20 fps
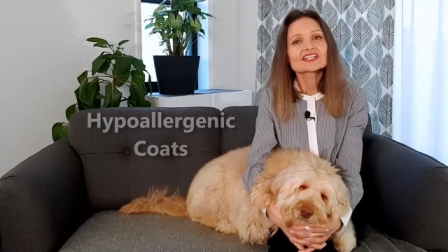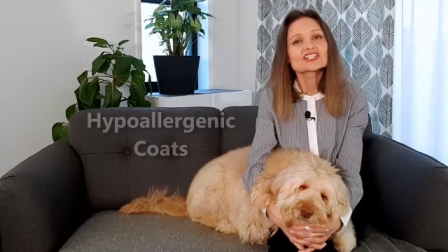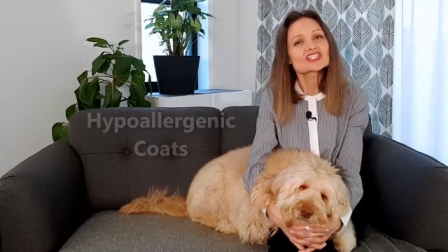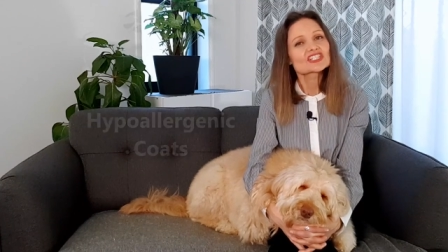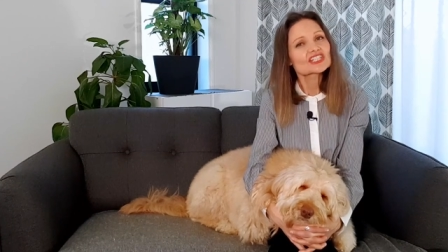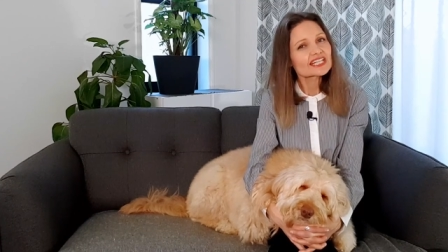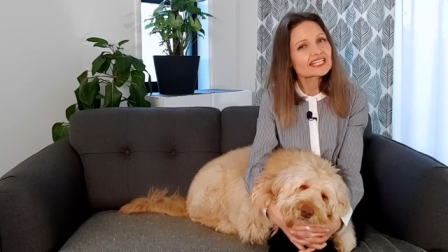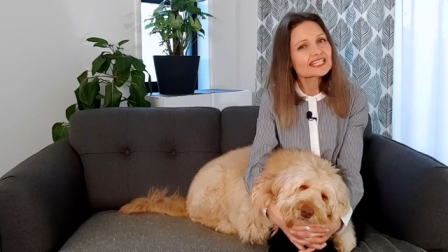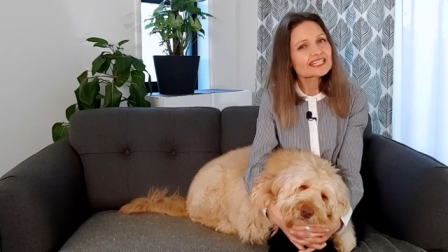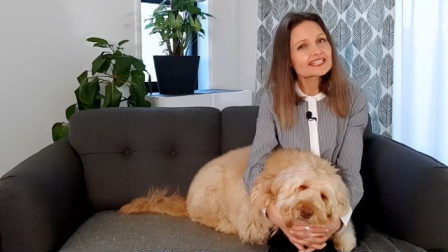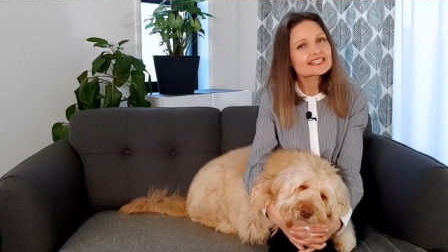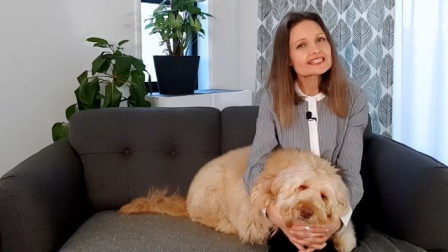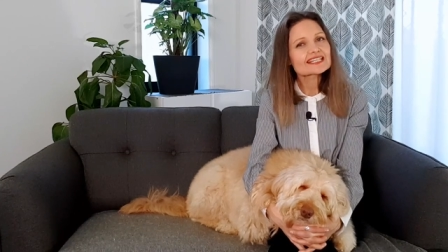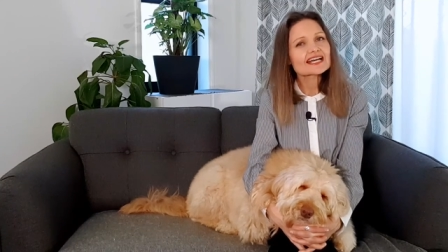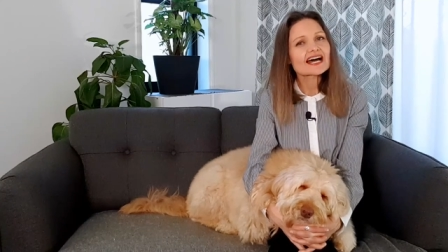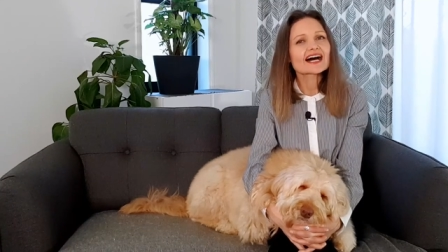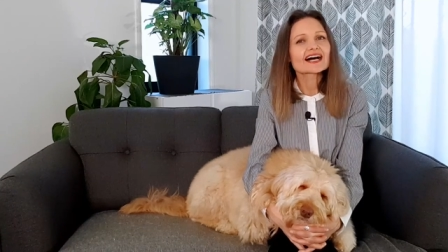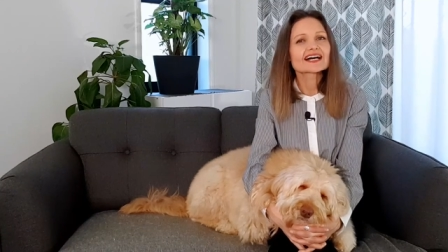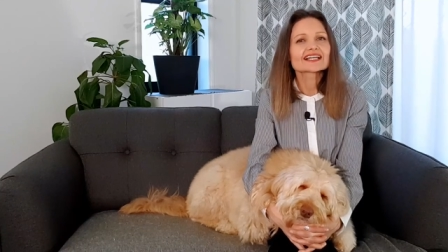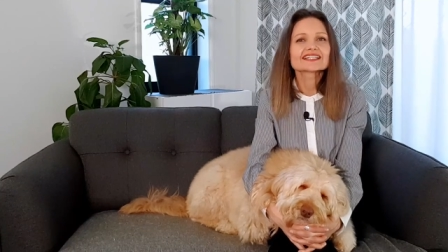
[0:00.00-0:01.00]
genes
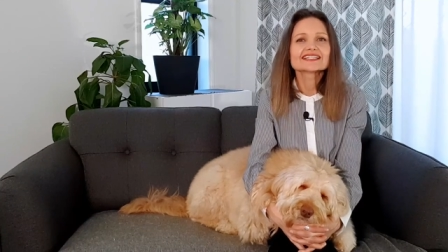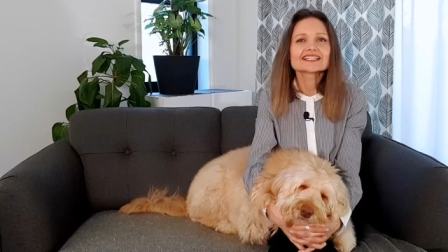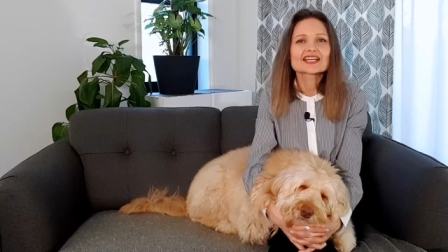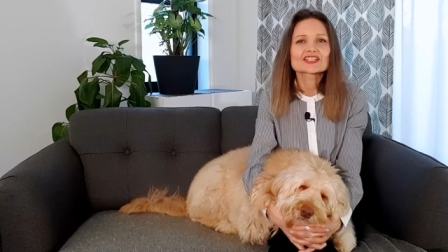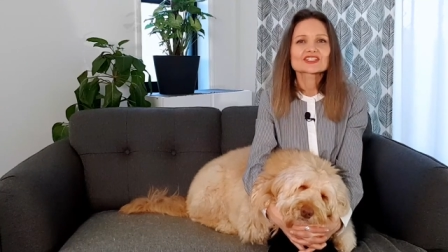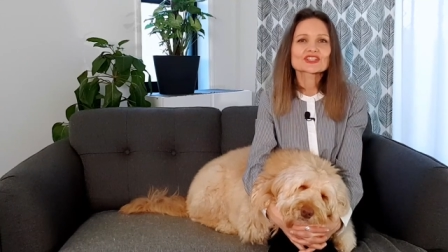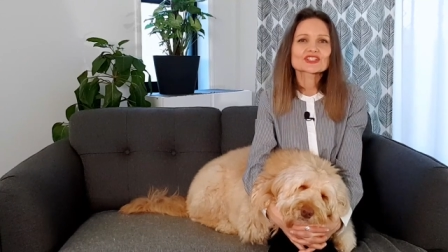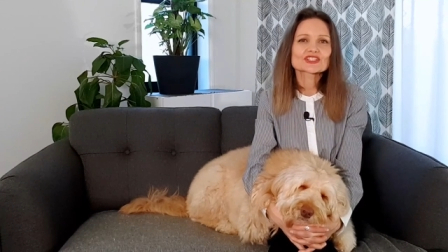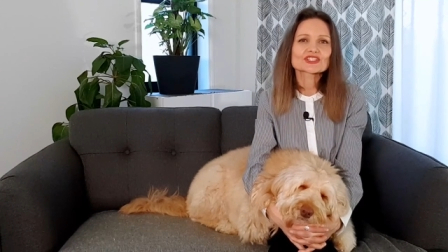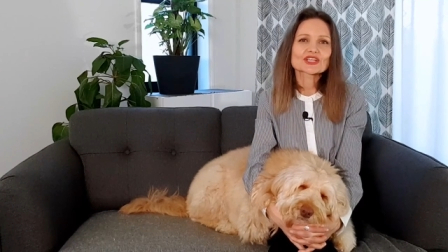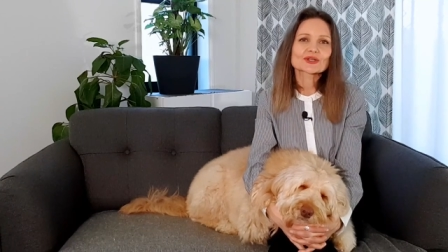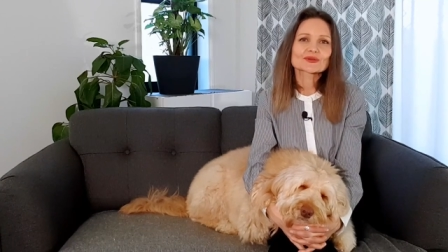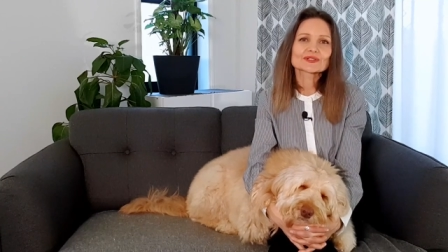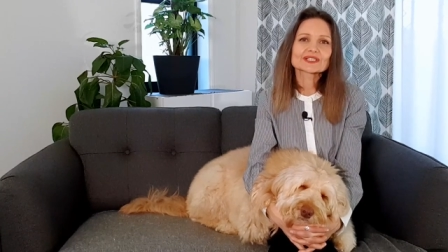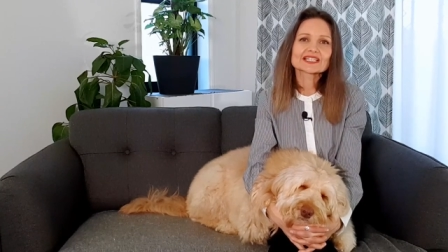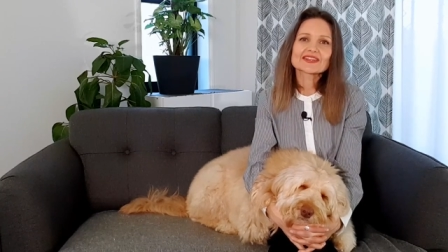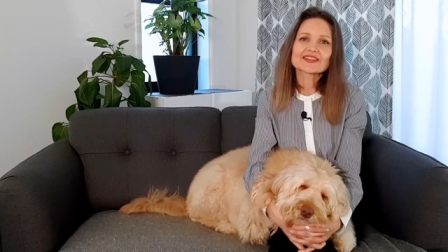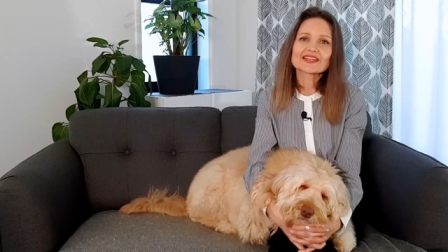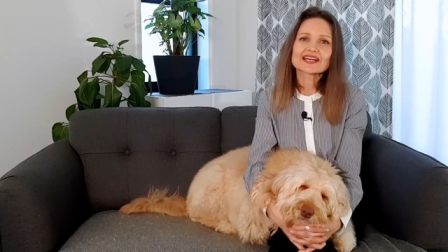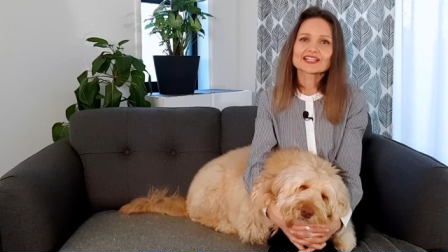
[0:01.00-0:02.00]
aren't
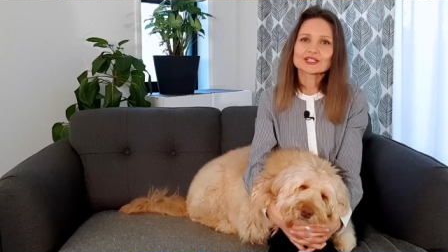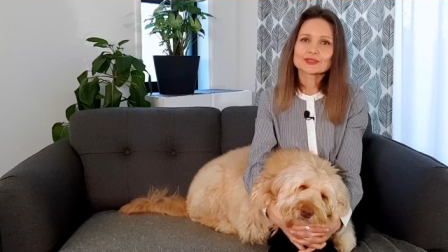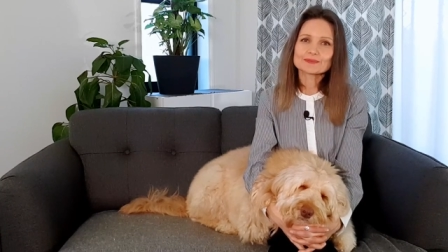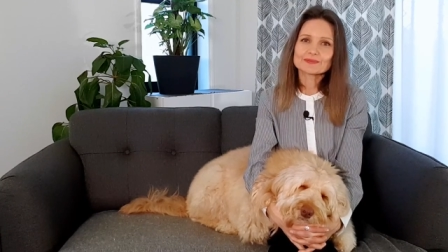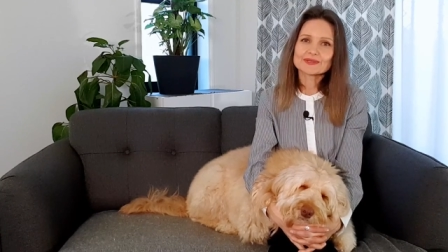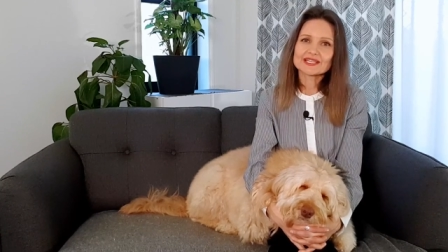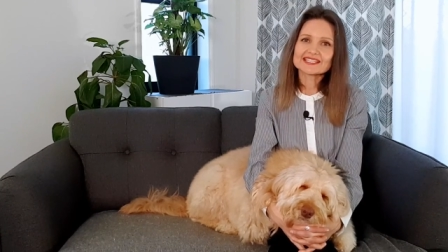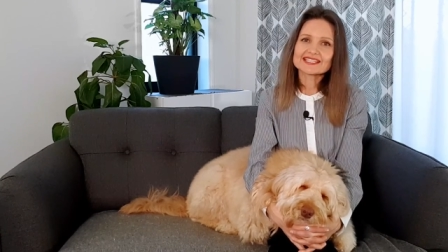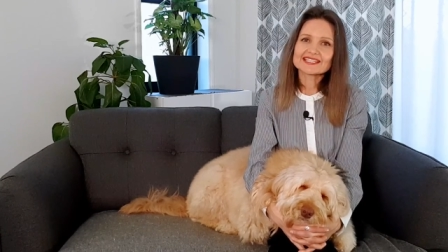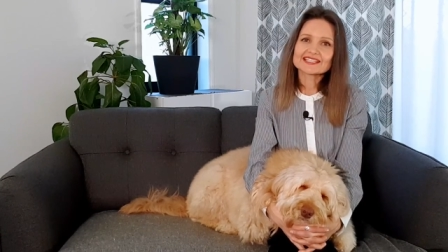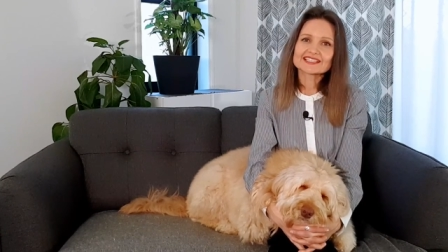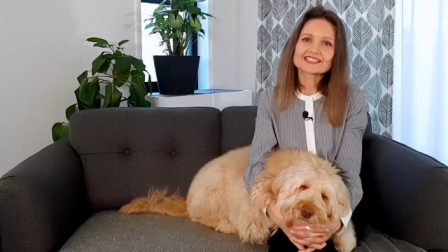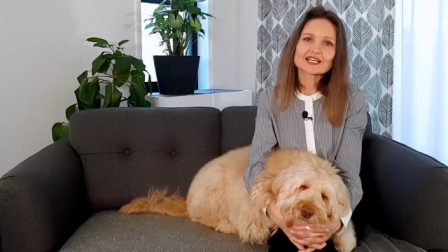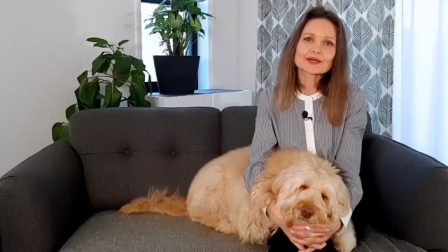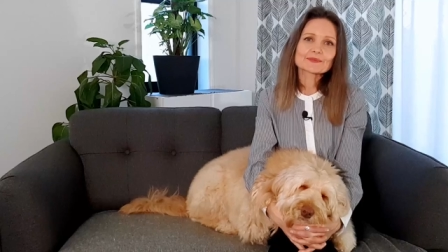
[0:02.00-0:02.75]
necessarily that obedient